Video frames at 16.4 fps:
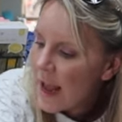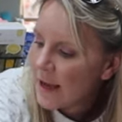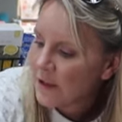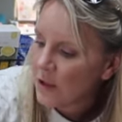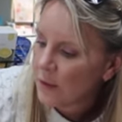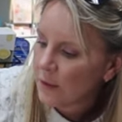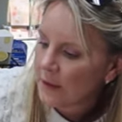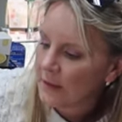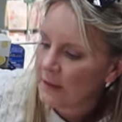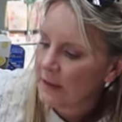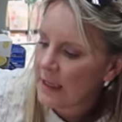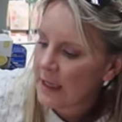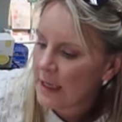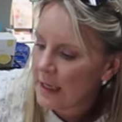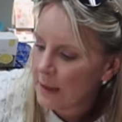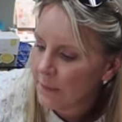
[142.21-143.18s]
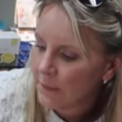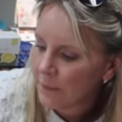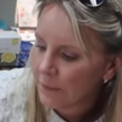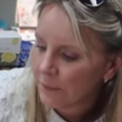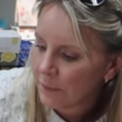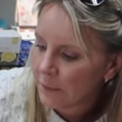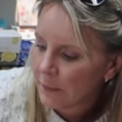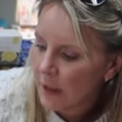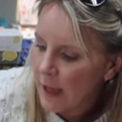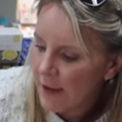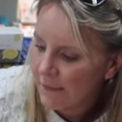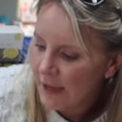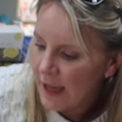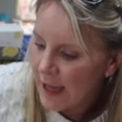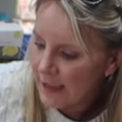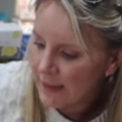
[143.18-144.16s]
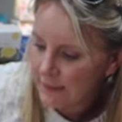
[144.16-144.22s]
And you can see
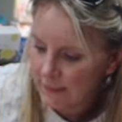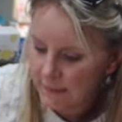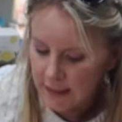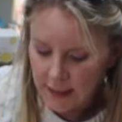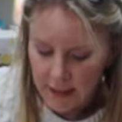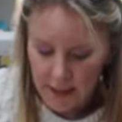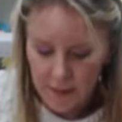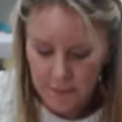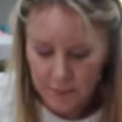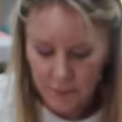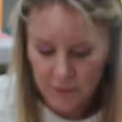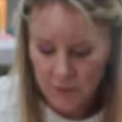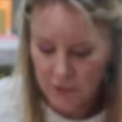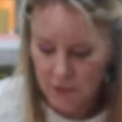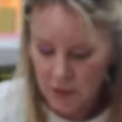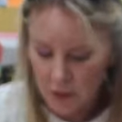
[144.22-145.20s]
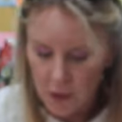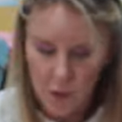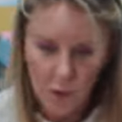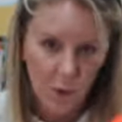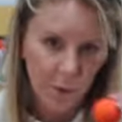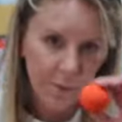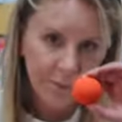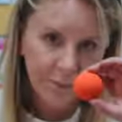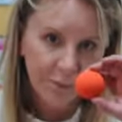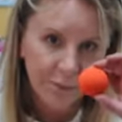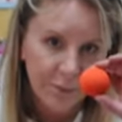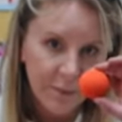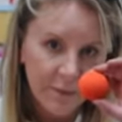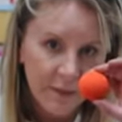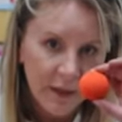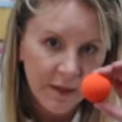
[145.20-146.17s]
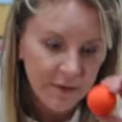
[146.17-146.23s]
I've got it set up so
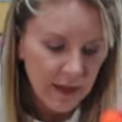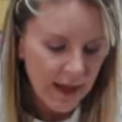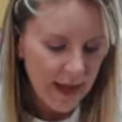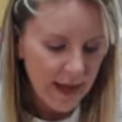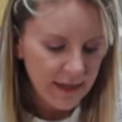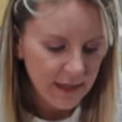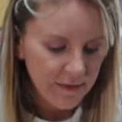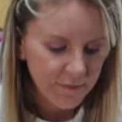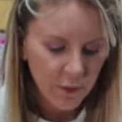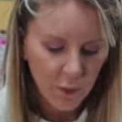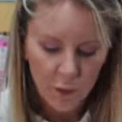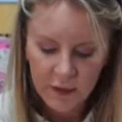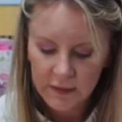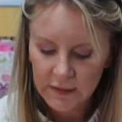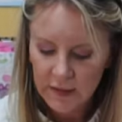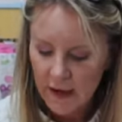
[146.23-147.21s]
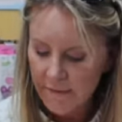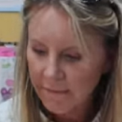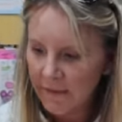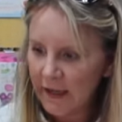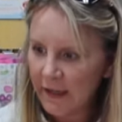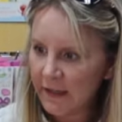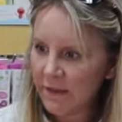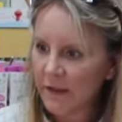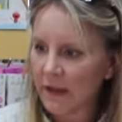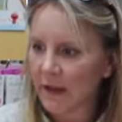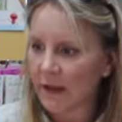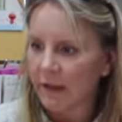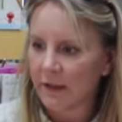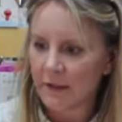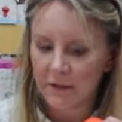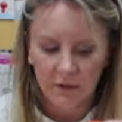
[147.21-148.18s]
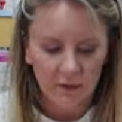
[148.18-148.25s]
that any of the ones I feed in there
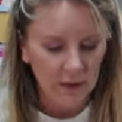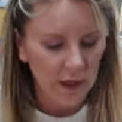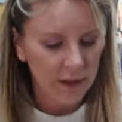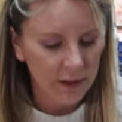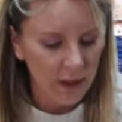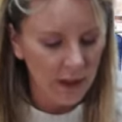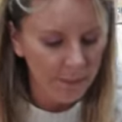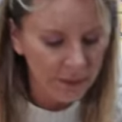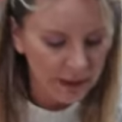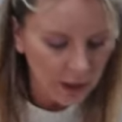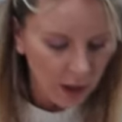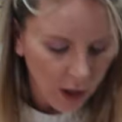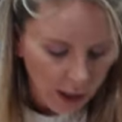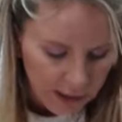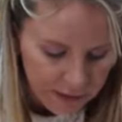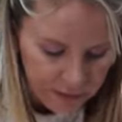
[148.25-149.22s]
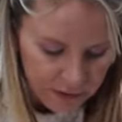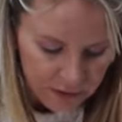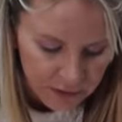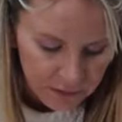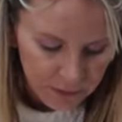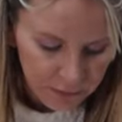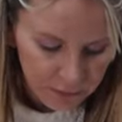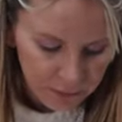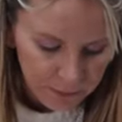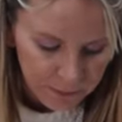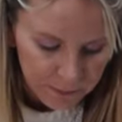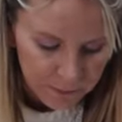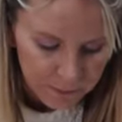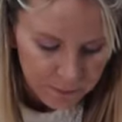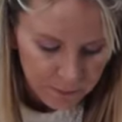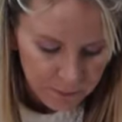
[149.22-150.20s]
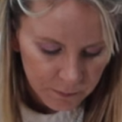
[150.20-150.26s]
are gonna start coming onto
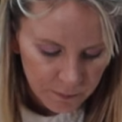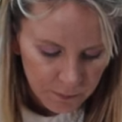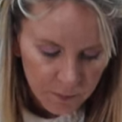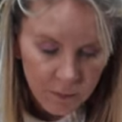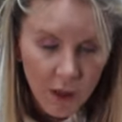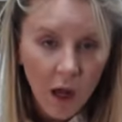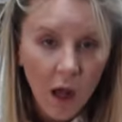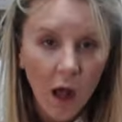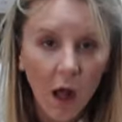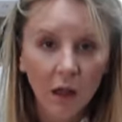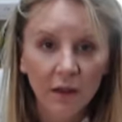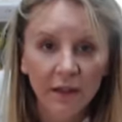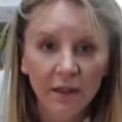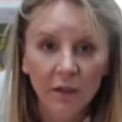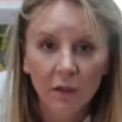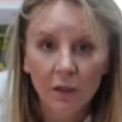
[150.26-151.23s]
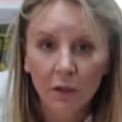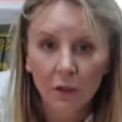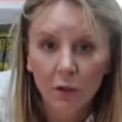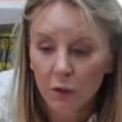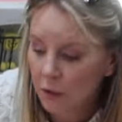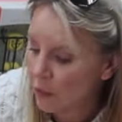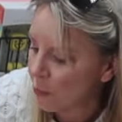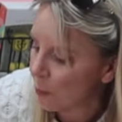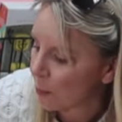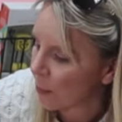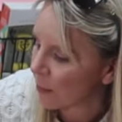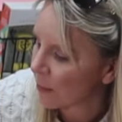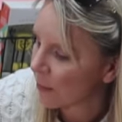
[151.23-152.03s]
a little loop.